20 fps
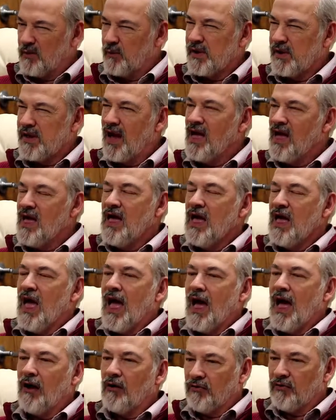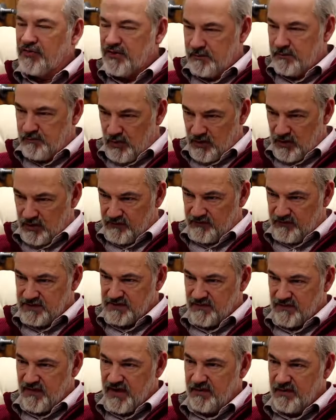Are we a healthy part of
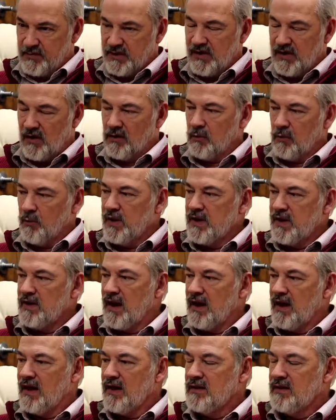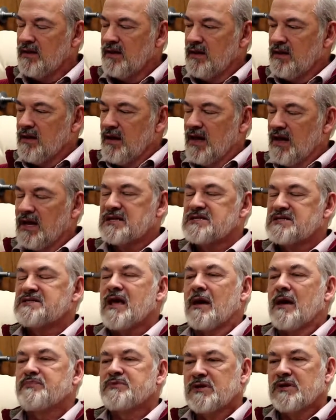His family? Are we a
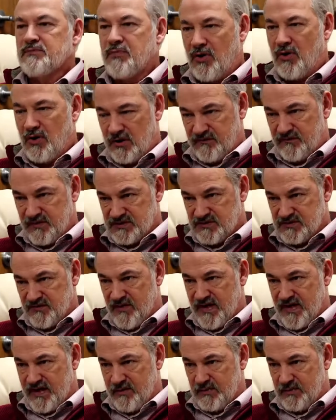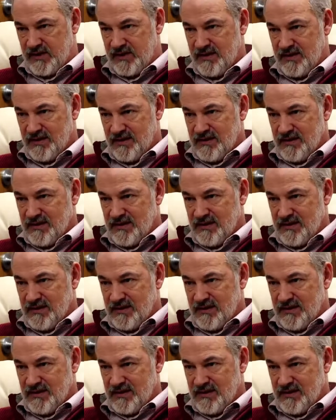accepted part of His family?